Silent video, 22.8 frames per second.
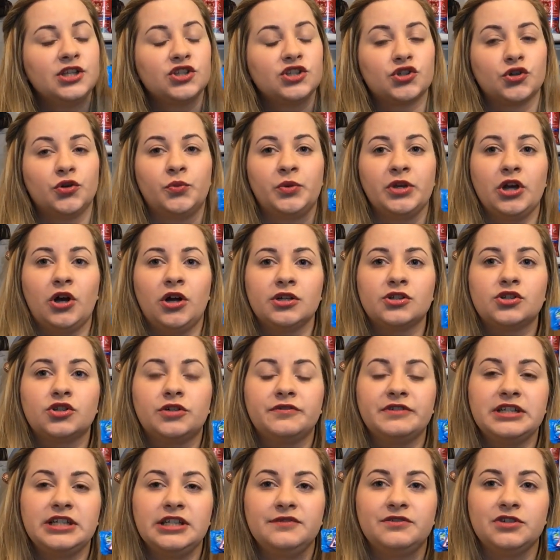So we also
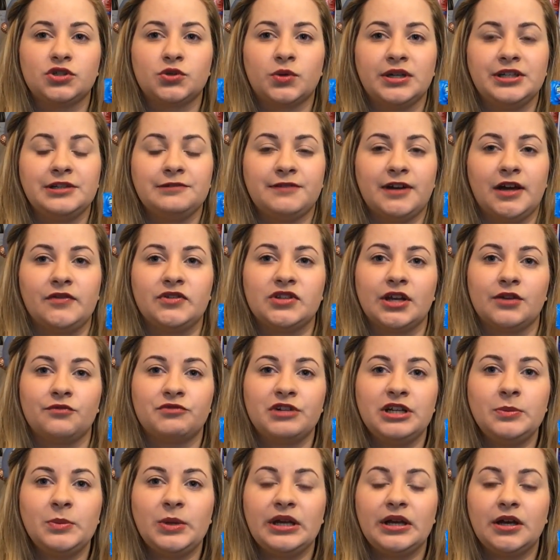received a 25-cent
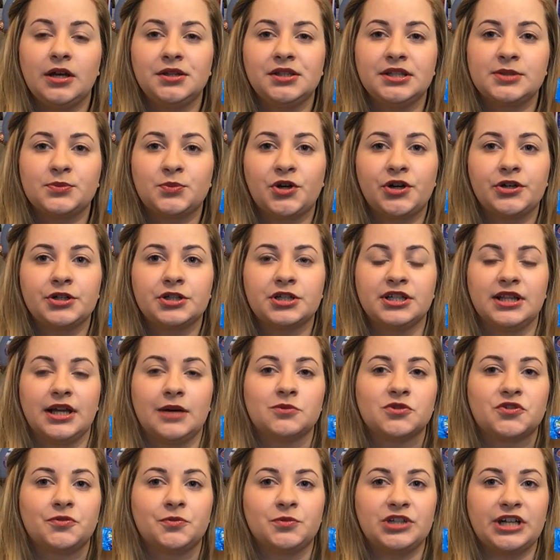rebate on this product, and that
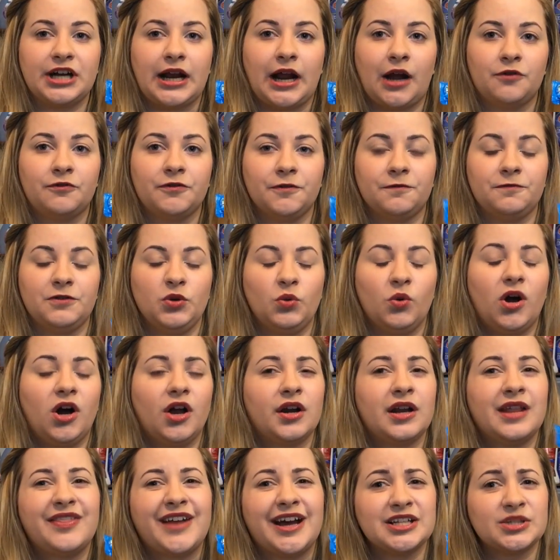was from checkout
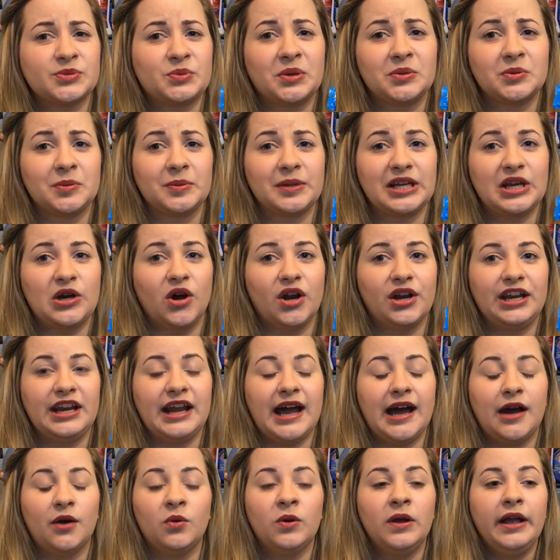51. That's probably gone
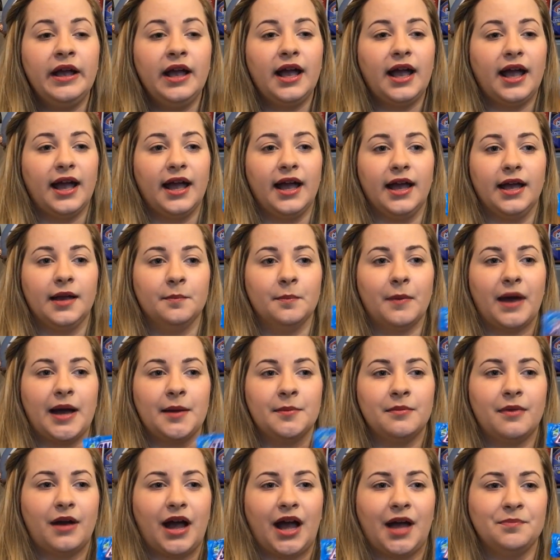now.
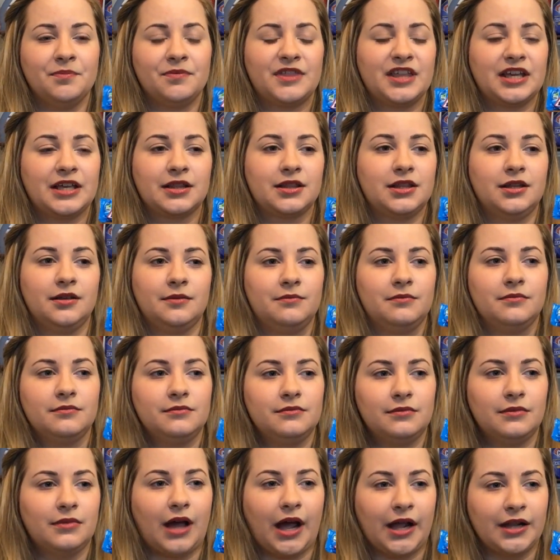I think that
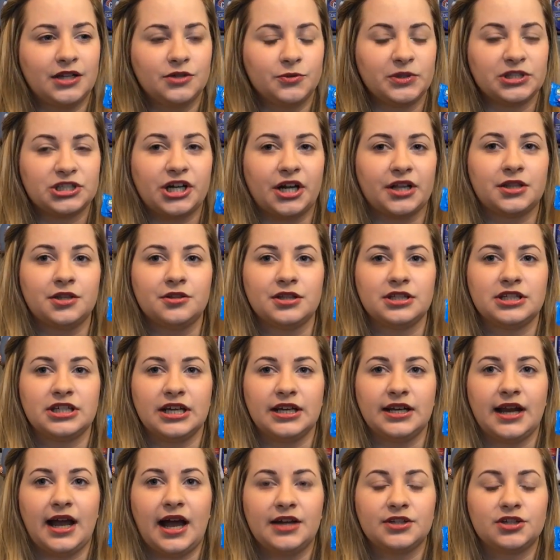I double checked the other day
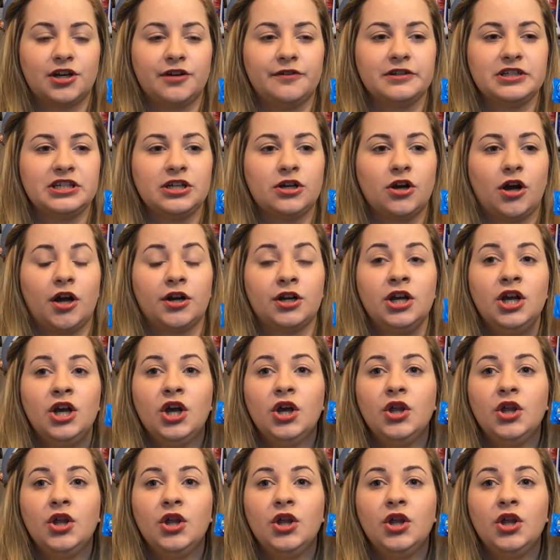and it had already gone.